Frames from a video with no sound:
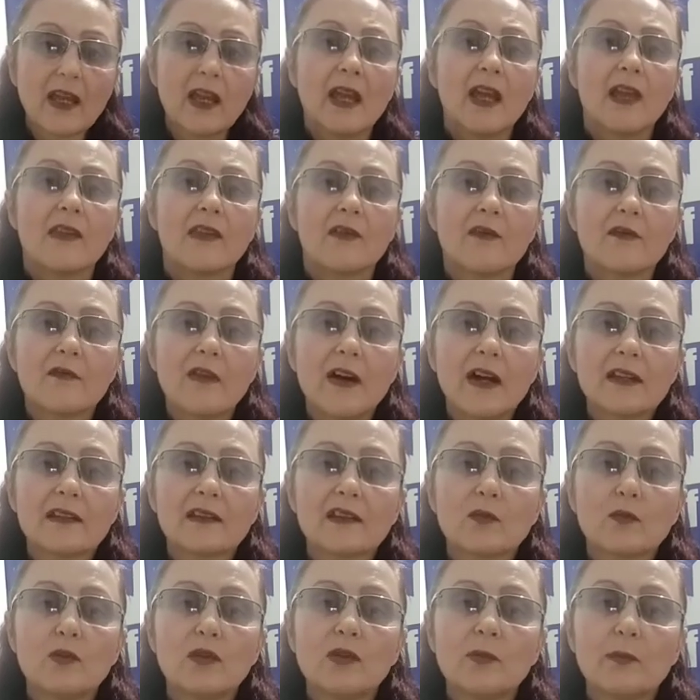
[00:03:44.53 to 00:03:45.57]
The
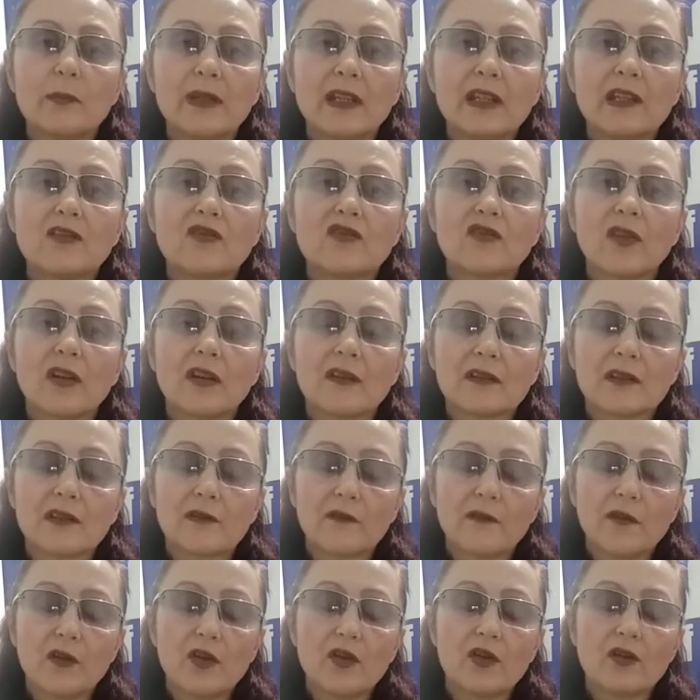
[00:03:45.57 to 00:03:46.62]
funds will be
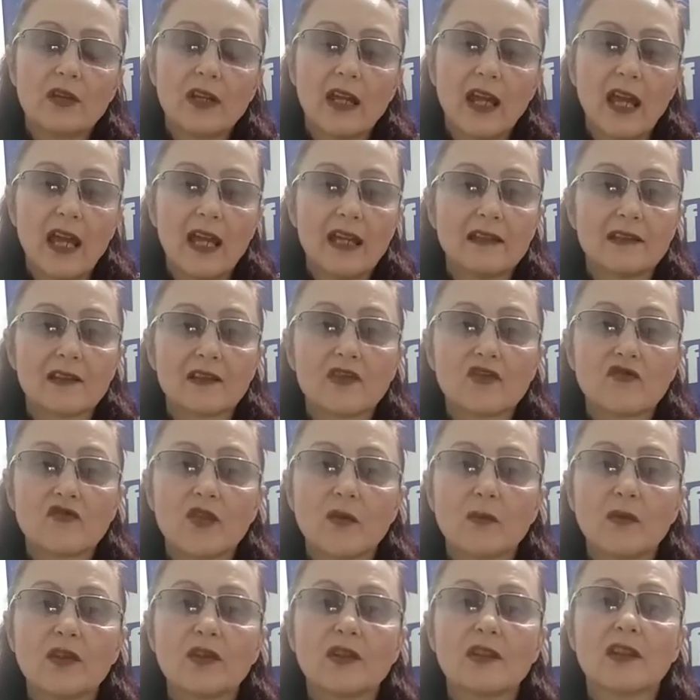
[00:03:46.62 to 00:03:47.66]
transferred and
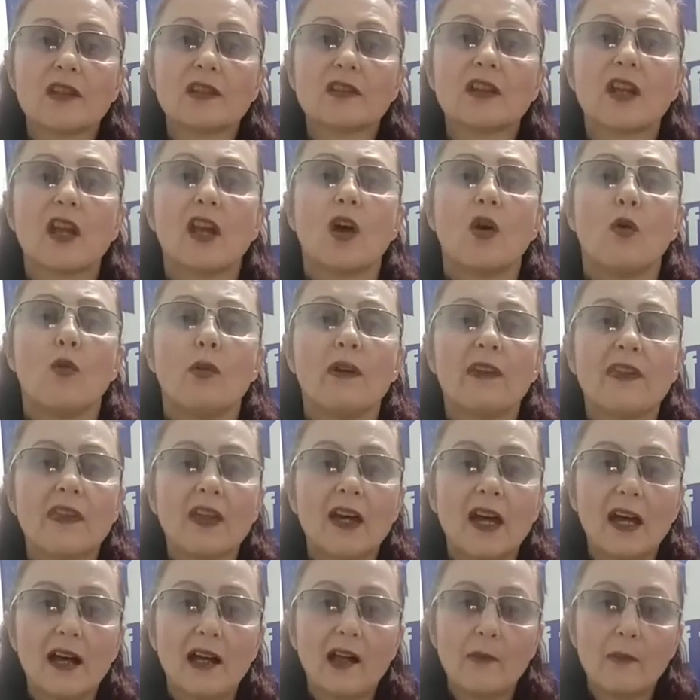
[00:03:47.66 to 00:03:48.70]
distributed with
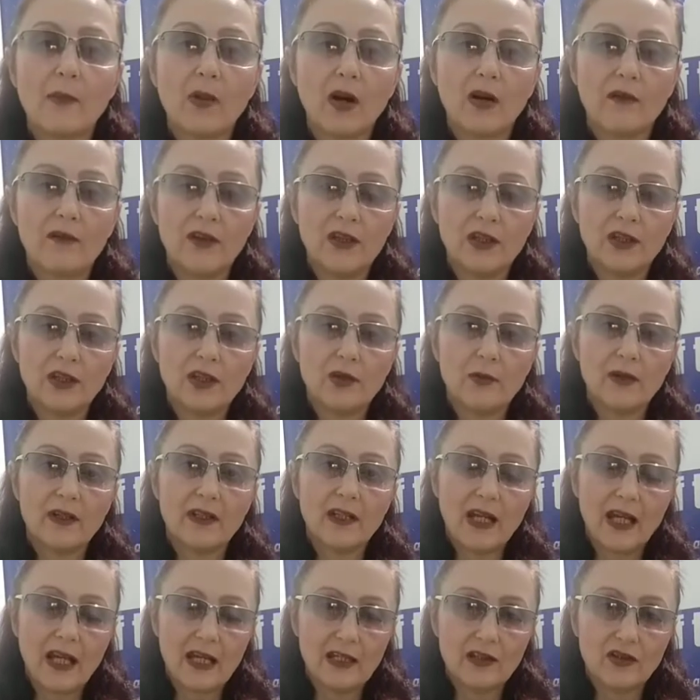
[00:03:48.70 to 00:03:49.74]
the help of the
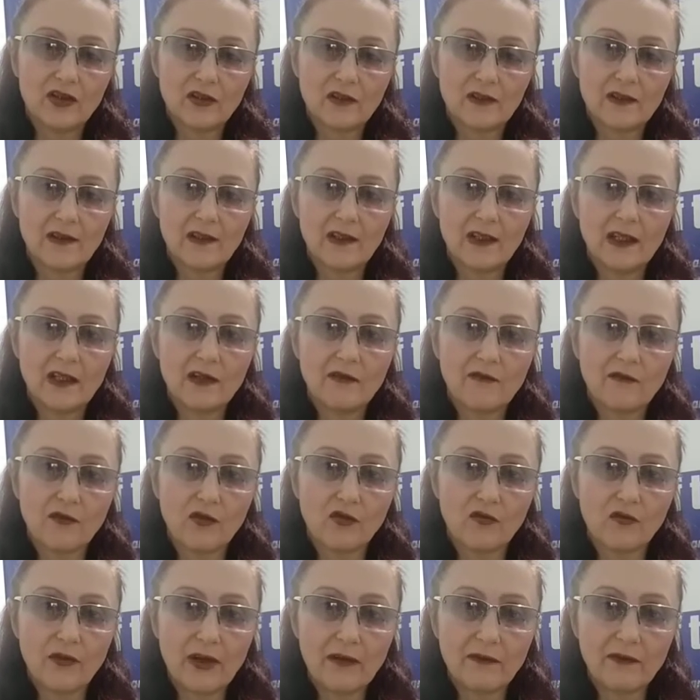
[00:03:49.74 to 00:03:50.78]
UN Agency
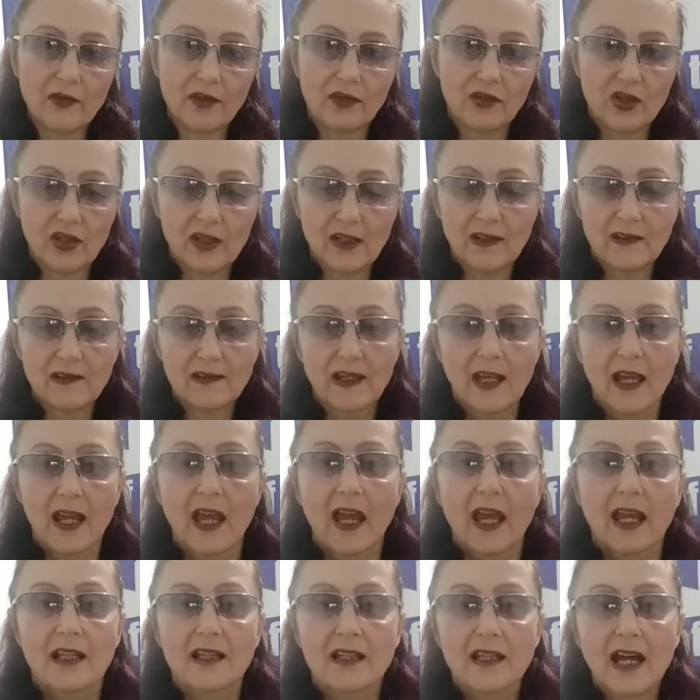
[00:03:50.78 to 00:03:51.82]
for Refugees.
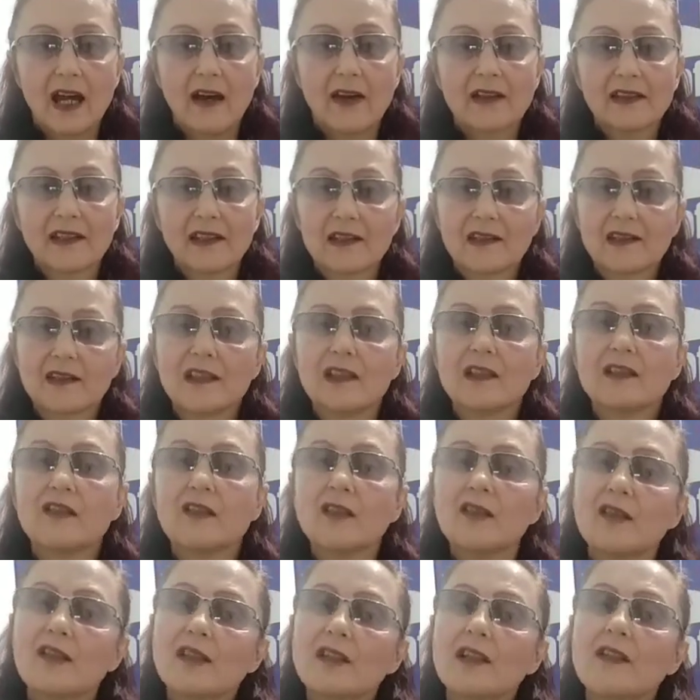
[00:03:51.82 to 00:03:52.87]
Now, as I said
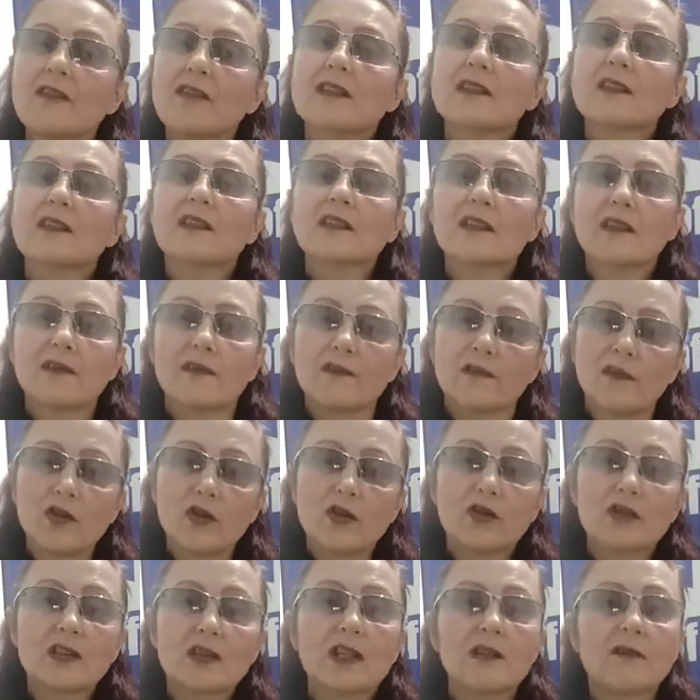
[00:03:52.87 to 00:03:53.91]
earlier, this is the
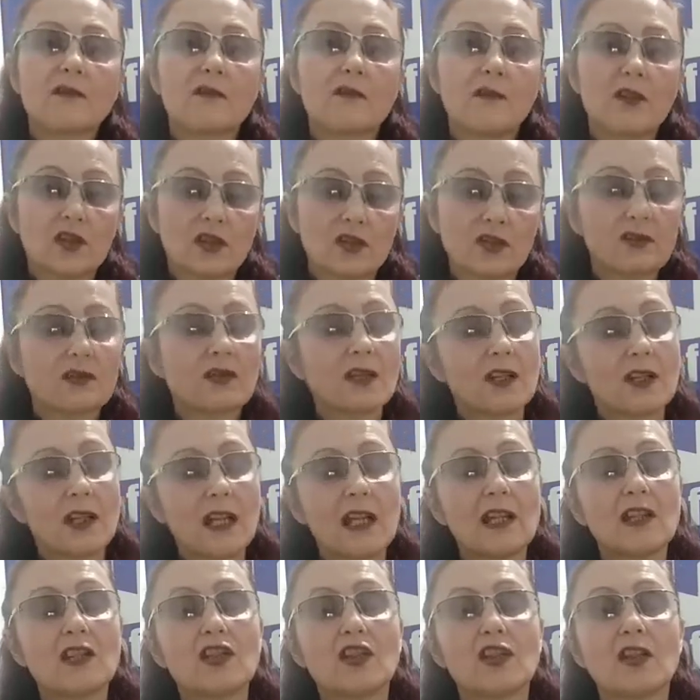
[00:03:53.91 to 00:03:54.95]
first official
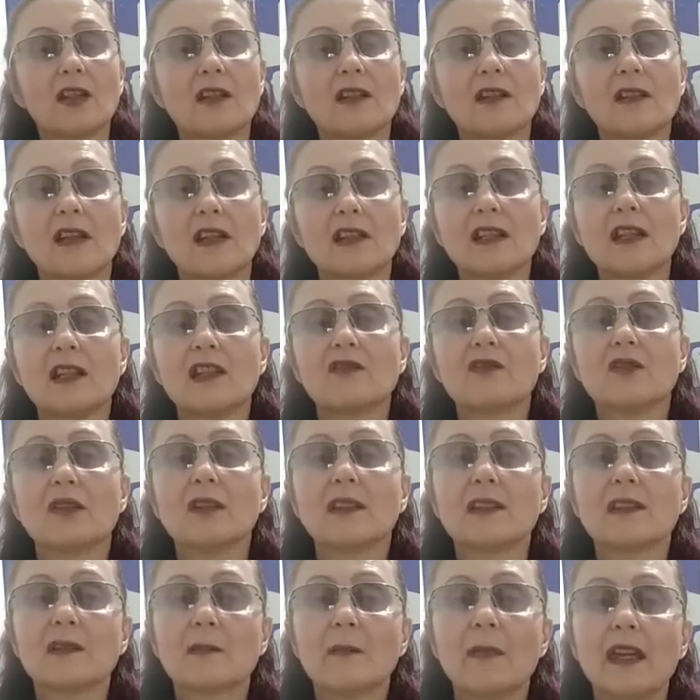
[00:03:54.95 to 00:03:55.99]
donation that
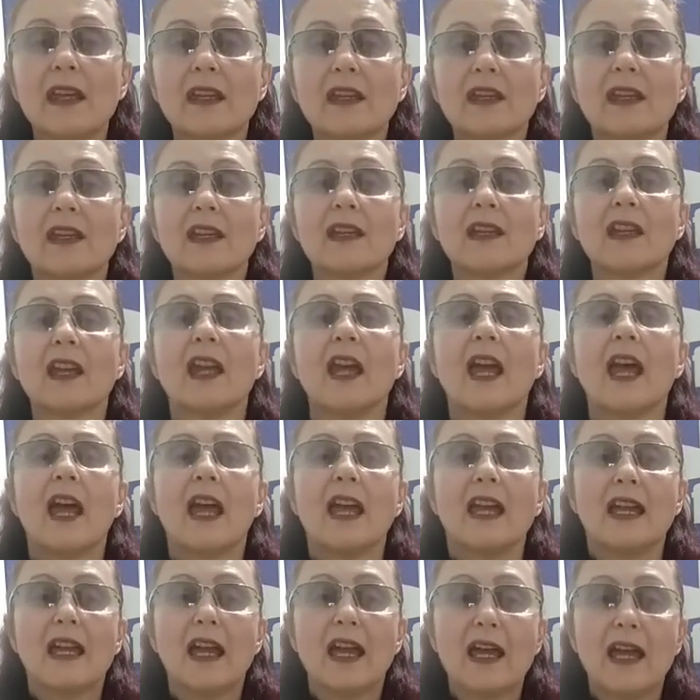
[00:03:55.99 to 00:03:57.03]
Israel is making
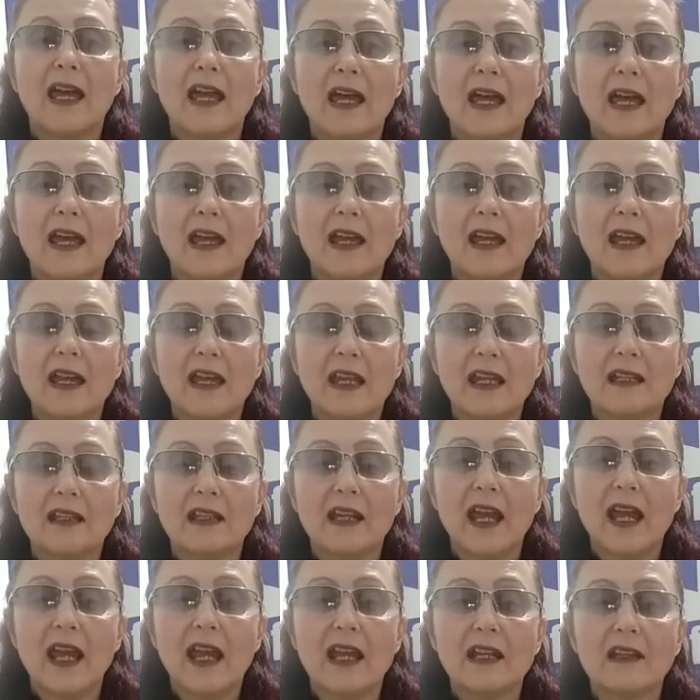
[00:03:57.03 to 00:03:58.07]
in
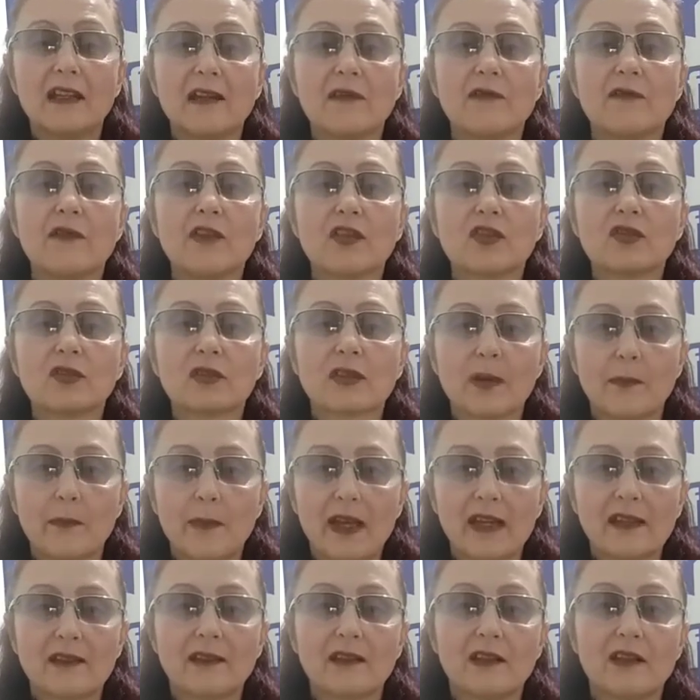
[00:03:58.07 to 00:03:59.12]
an official
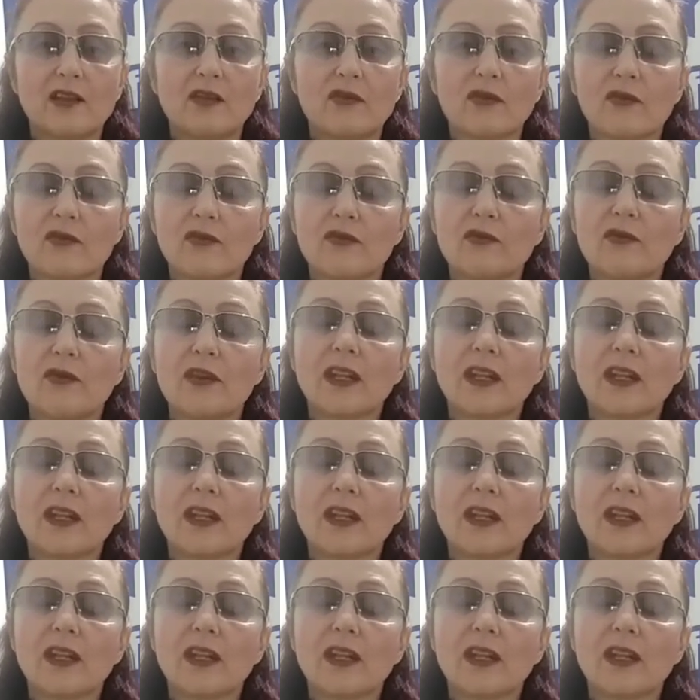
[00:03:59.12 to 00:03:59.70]
capacity or through the